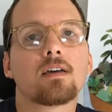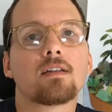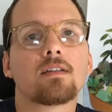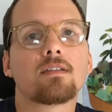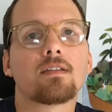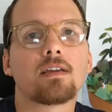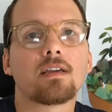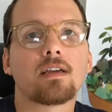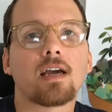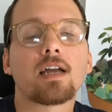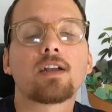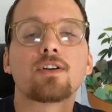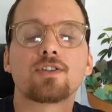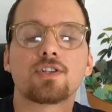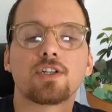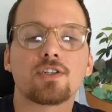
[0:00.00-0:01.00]
the
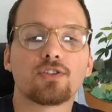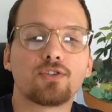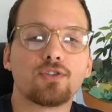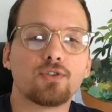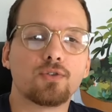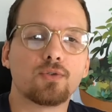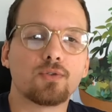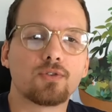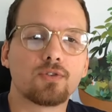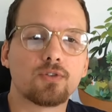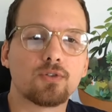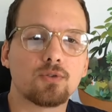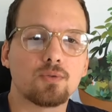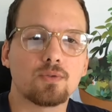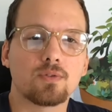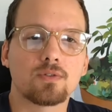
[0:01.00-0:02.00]
energy
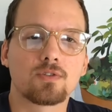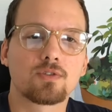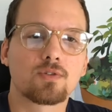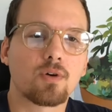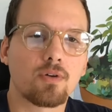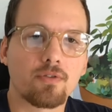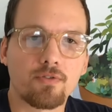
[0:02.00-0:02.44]
to scroll